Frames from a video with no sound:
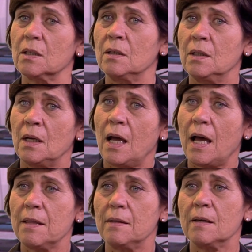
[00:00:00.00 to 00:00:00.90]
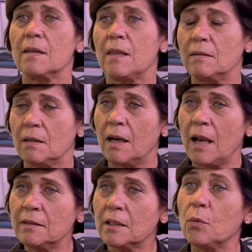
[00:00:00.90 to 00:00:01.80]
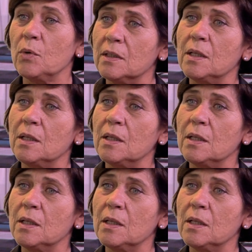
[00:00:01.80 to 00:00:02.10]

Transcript: I think that ELECTRa will